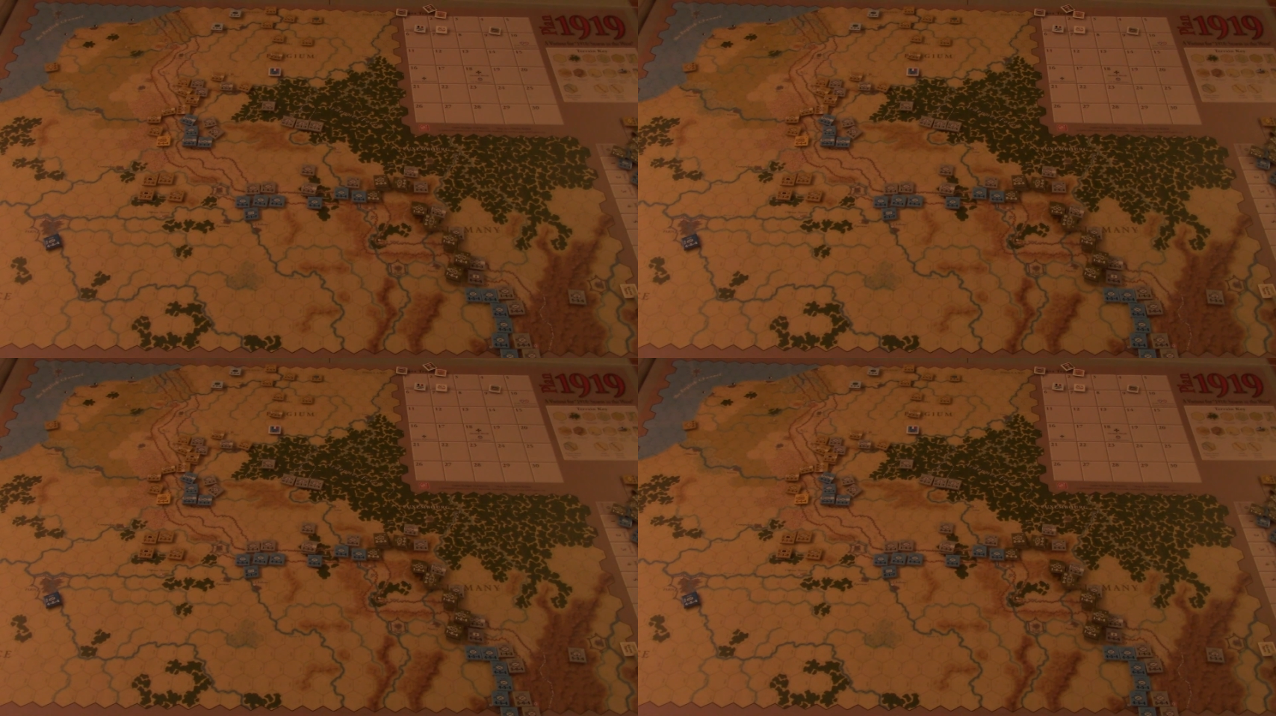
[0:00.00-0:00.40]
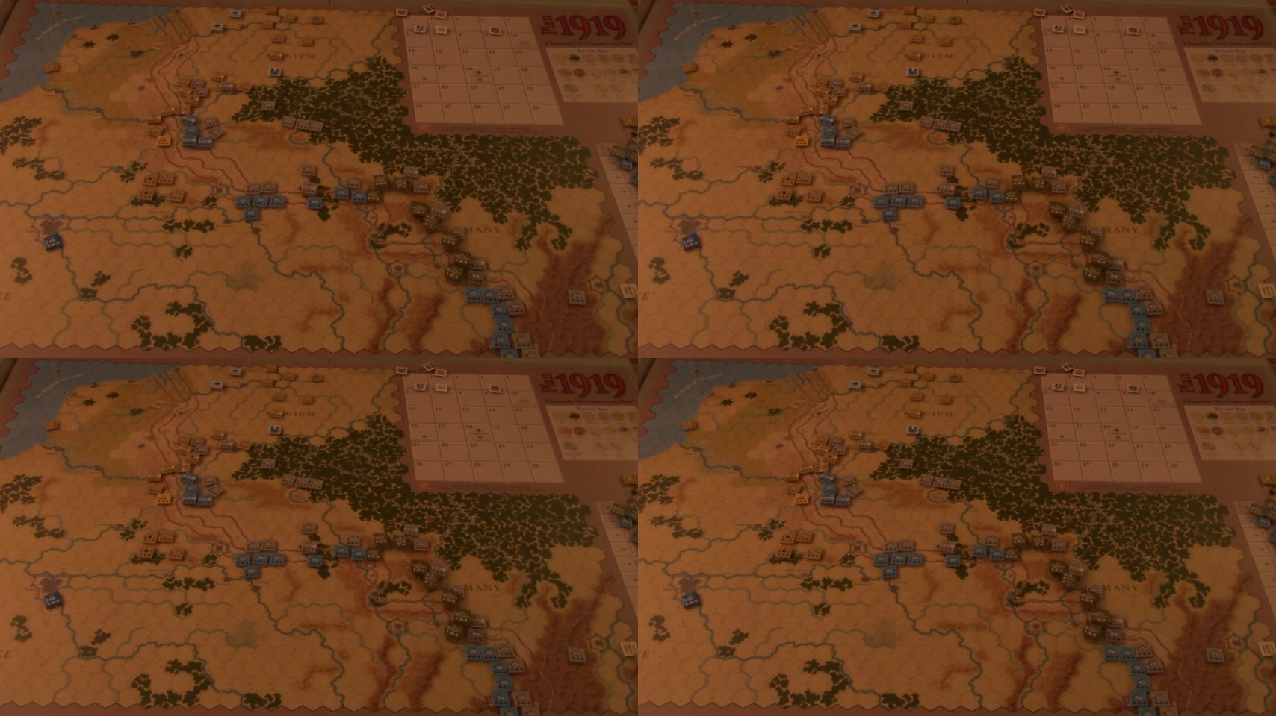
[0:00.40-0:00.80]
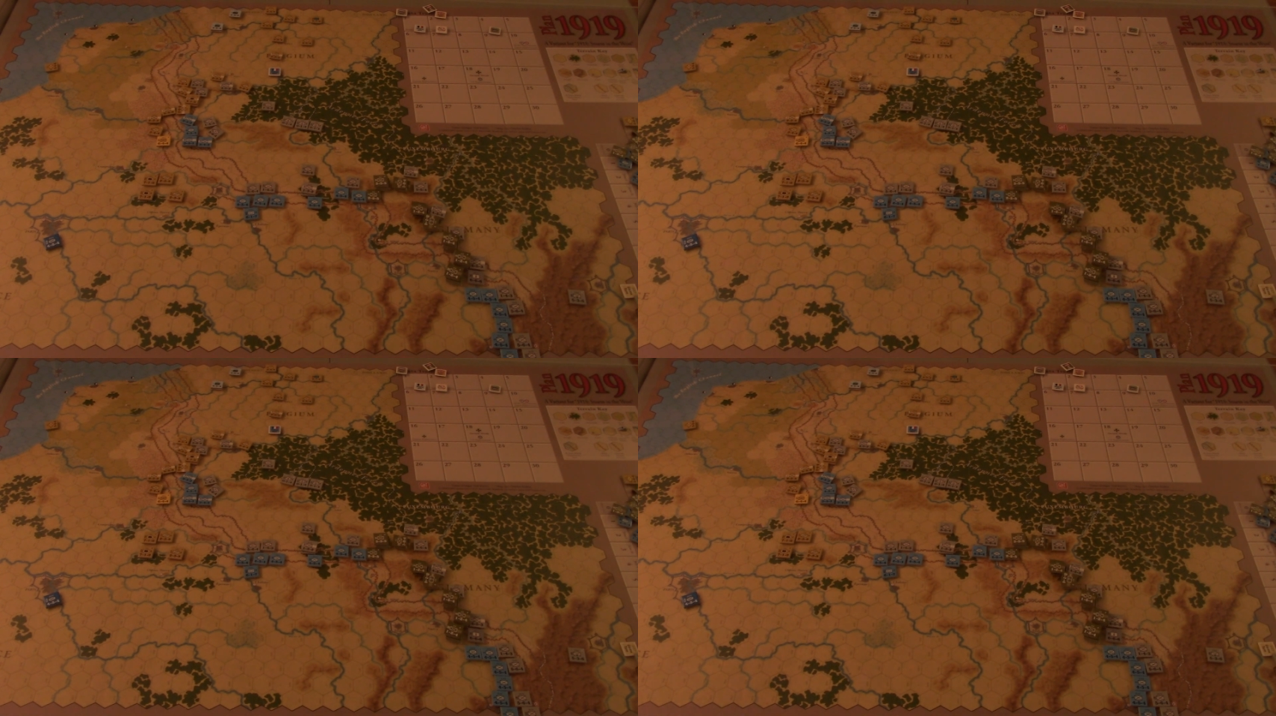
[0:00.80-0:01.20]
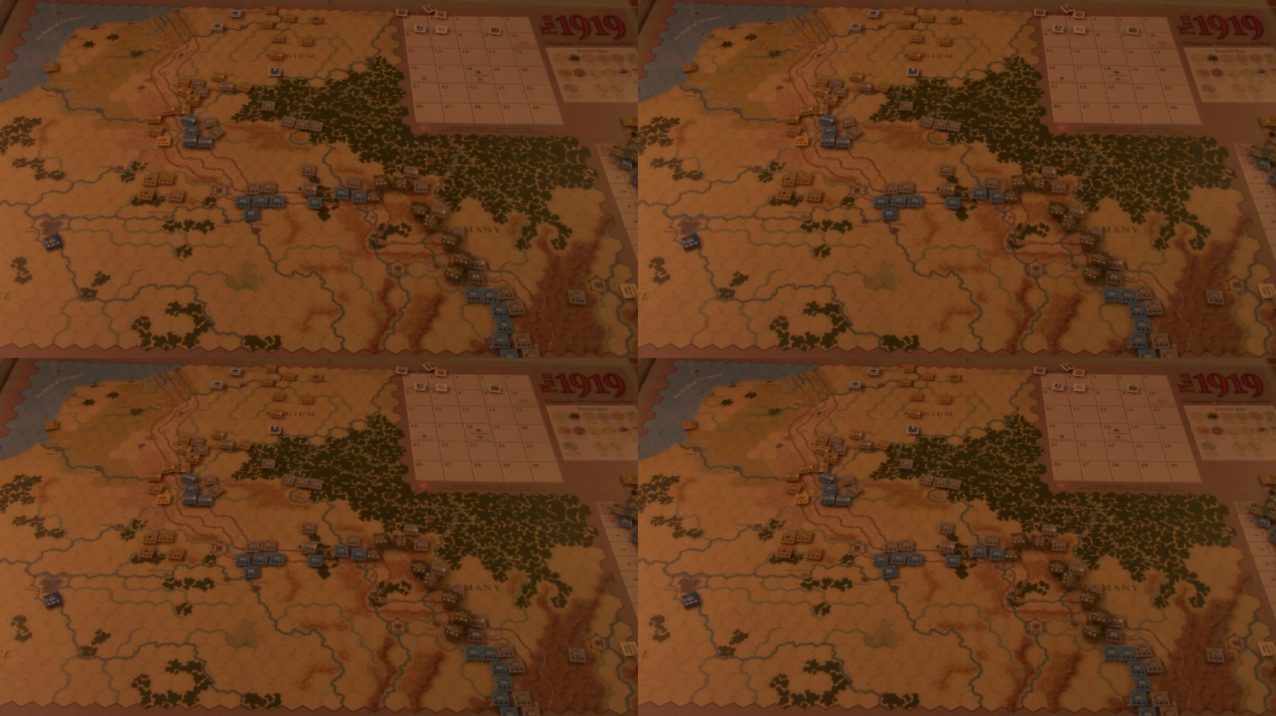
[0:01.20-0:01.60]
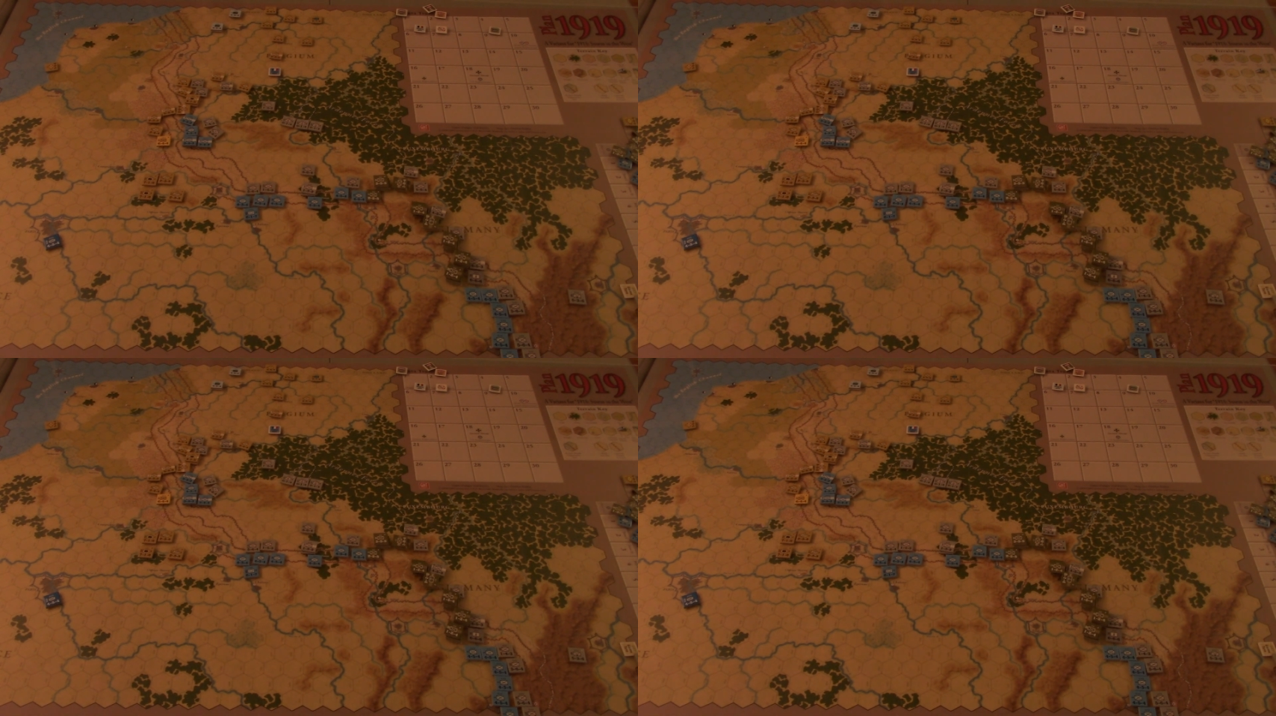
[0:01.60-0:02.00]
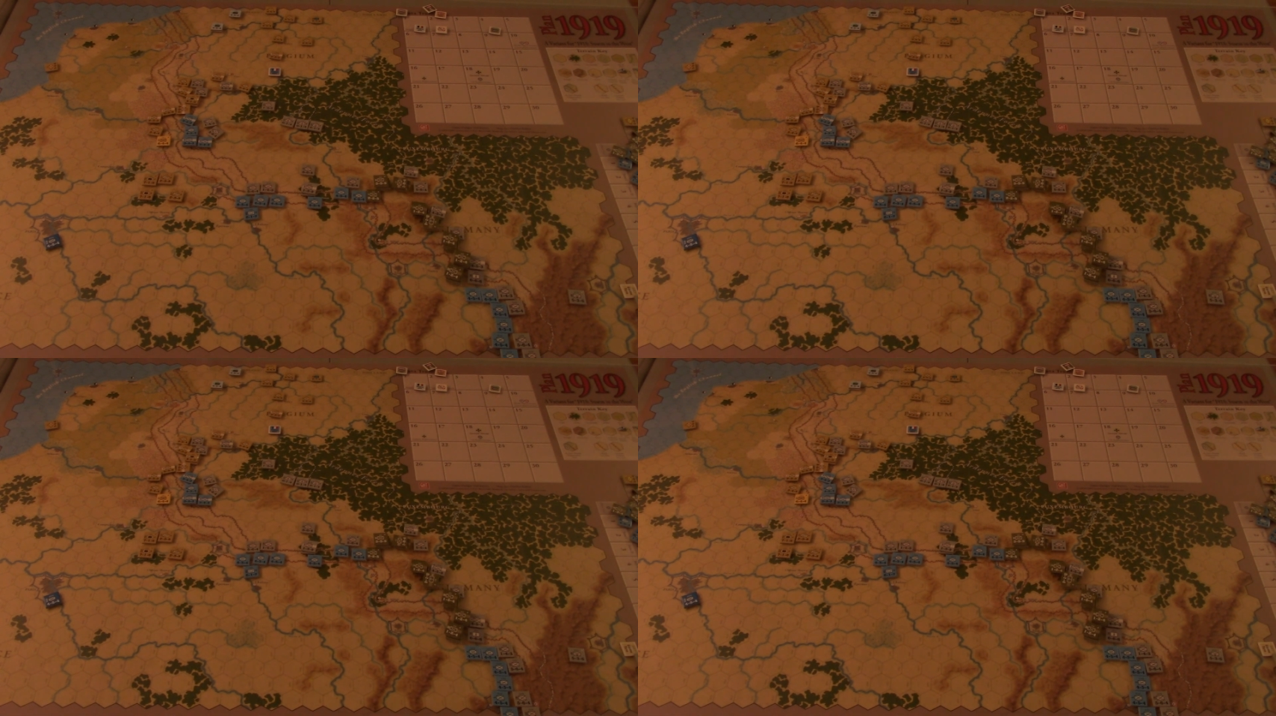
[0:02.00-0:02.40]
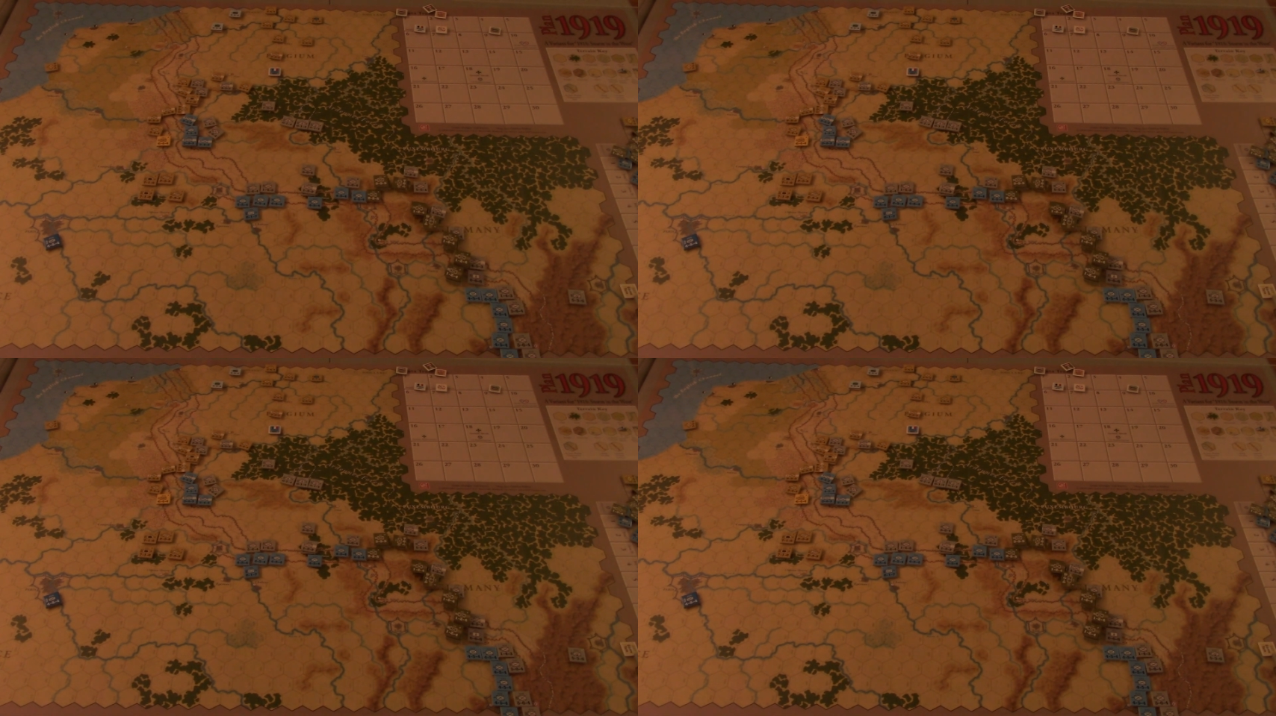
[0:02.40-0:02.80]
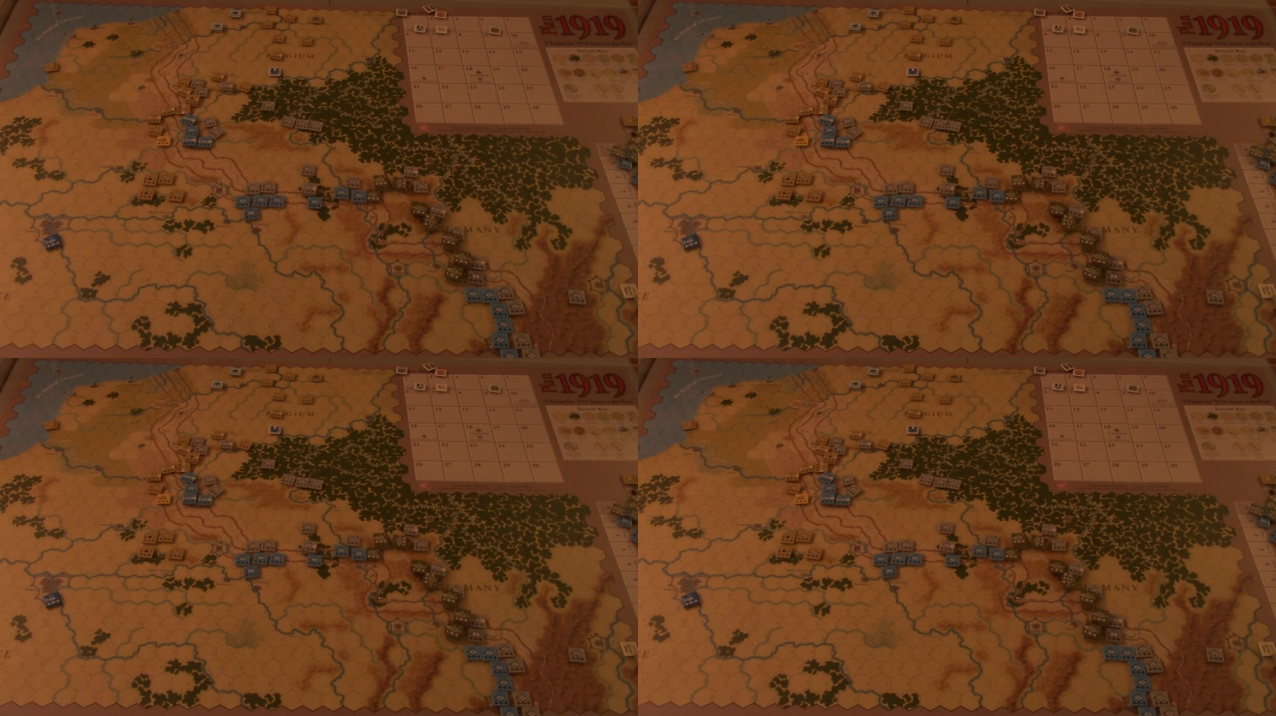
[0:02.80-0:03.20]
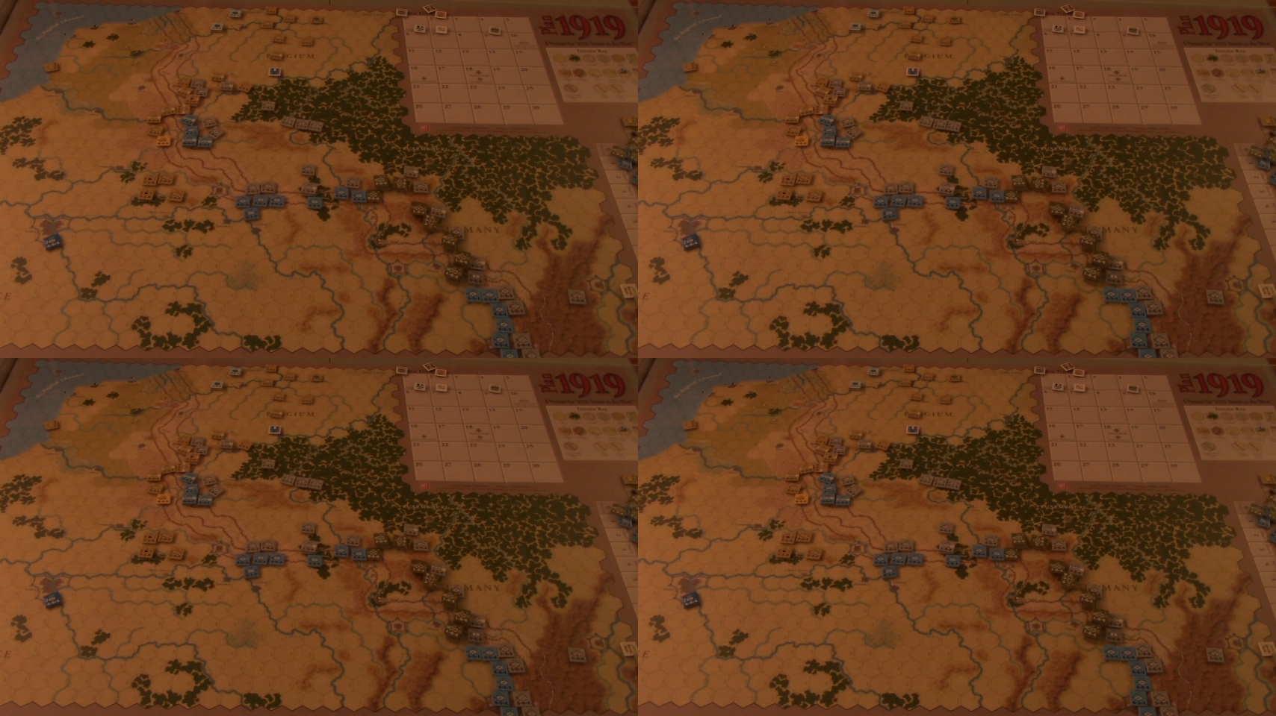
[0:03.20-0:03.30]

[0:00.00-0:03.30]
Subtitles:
[unreadable: no face in view]